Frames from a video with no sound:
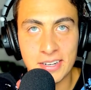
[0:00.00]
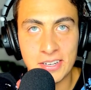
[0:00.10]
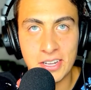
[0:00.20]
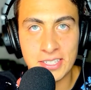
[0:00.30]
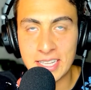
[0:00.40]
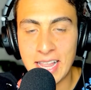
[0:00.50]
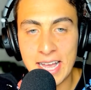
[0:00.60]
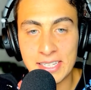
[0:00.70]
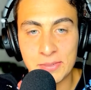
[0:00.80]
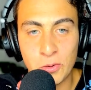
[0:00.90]
doesn't
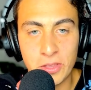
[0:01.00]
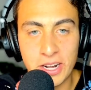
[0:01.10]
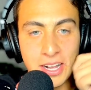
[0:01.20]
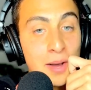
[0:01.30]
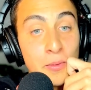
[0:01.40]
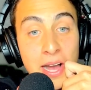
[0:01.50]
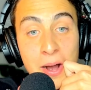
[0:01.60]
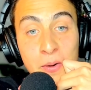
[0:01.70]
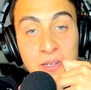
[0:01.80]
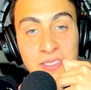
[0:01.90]
last more than a couple
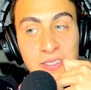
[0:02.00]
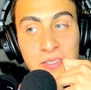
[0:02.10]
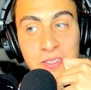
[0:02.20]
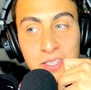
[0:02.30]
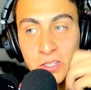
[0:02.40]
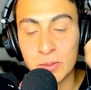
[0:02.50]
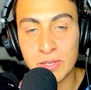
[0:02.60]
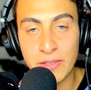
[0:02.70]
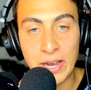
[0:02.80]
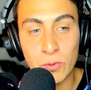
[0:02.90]
hours in, in terms
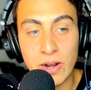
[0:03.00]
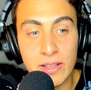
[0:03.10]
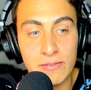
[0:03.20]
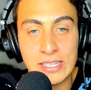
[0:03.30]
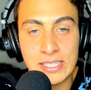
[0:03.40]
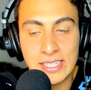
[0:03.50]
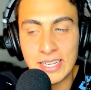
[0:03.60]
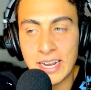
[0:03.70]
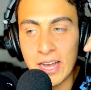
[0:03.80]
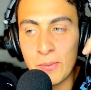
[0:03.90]
of like relevancy and
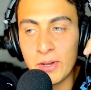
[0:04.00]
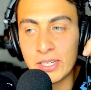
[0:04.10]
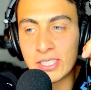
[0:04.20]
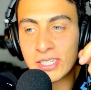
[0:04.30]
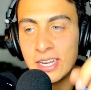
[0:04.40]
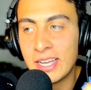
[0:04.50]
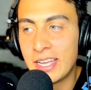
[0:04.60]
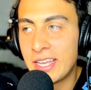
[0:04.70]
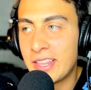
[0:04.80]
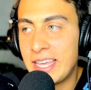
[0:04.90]
how much
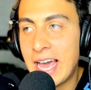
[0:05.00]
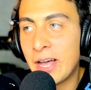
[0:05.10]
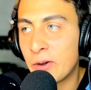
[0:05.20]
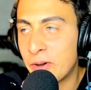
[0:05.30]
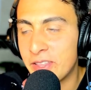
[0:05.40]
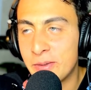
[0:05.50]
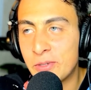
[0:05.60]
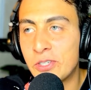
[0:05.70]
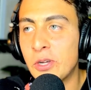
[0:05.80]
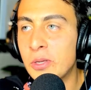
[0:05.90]
the algorithm
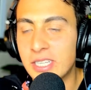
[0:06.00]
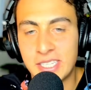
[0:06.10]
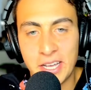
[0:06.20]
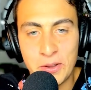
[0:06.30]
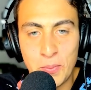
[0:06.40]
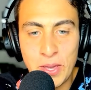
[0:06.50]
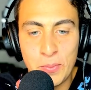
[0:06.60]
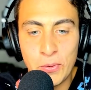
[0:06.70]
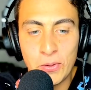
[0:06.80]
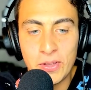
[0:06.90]
shows it to other
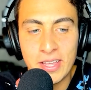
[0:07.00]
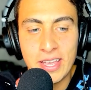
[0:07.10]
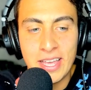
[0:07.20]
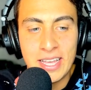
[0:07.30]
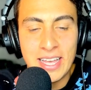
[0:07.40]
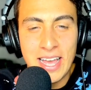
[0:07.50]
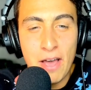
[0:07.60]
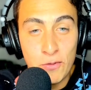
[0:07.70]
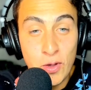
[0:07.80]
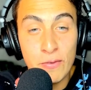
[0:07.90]
people.
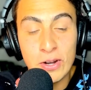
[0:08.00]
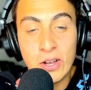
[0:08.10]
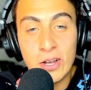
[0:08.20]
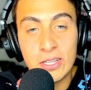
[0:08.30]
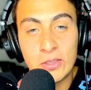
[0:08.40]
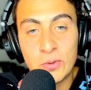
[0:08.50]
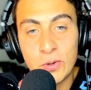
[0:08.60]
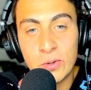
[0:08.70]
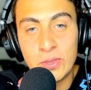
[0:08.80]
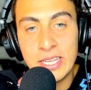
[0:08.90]
Have you ever gone
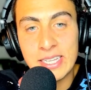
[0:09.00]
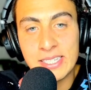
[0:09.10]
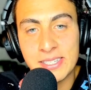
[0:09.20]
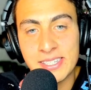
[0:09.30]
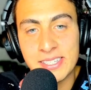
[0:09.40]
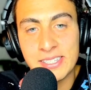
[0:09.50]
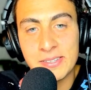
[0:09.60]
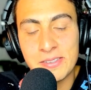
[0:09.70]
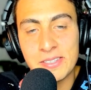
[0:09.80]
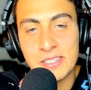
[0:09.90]
through this
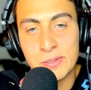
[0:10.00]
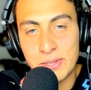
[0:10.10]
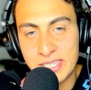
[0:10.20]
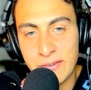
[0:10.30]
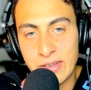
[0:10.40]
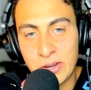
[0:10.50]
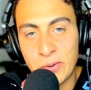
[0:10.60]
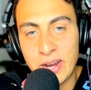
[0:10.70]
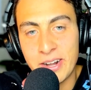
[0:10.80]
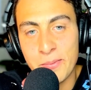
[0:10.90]
specific
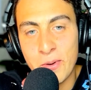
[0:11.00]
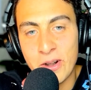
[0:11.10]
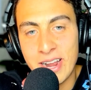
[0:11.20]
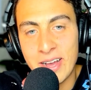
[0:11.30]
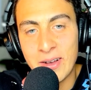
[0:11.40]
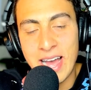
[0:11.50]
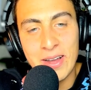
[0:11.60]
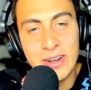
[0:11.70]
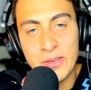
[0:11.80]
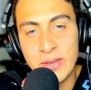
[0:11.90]
creator burnout? How
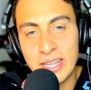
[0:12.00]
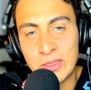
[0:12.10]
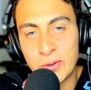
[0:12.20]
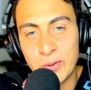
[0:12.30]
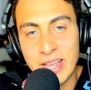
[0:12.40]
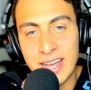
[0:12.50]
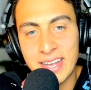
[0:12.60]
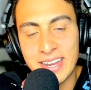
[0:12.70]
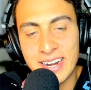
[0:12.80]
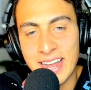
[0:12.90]
did you get through
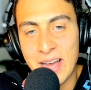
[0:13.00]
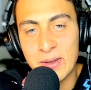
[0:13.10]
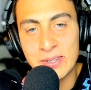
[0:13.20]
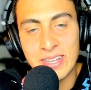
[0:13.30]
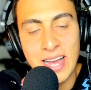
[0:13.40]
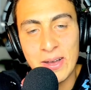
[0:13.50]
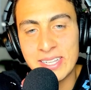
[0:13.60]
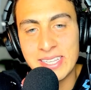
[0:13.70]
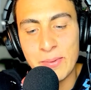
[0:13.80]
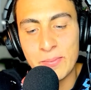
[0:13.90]
that and how how has
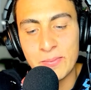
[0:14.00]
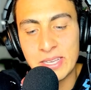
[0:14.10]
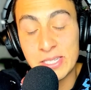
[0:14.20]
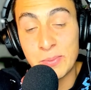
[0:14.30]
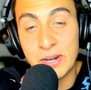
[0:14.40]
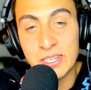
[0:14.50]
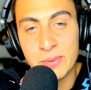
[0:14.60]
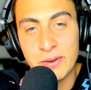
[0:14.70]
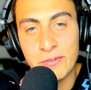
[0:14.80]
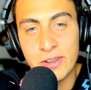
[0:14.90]
that experience
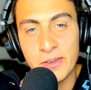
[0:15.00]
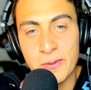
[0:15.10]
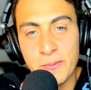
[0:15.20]
been for you?